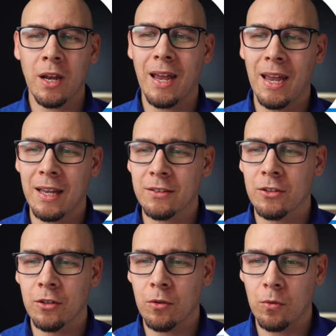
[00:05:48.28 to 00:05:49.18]
gonna
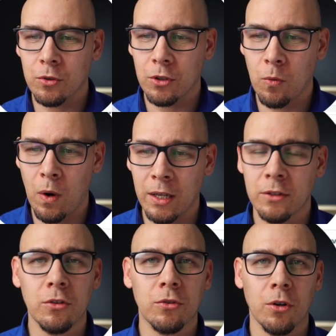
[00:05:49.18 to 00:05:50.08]
add
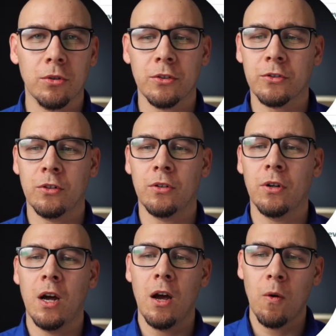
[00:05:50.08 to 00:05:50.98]
1 to total
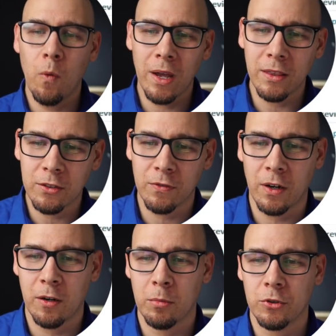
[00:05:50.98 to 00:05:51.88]
score when this
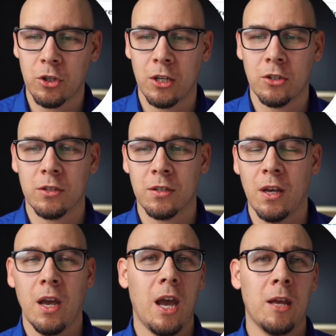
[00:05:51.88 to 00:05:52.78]
variable changes.
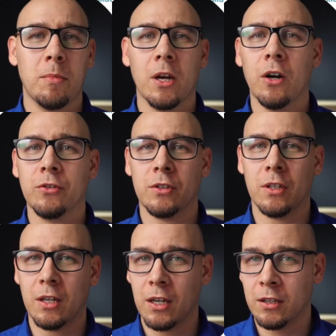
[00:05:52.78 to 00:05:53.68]
And because
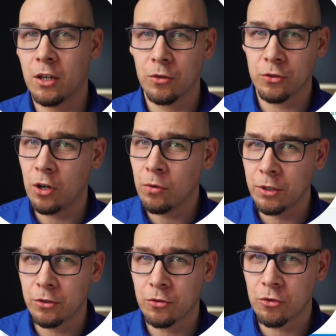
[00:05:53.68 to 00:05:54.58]
it goes
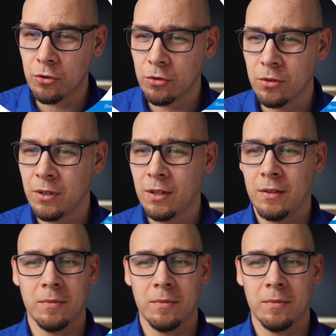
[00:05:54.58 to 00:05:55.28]
only to true,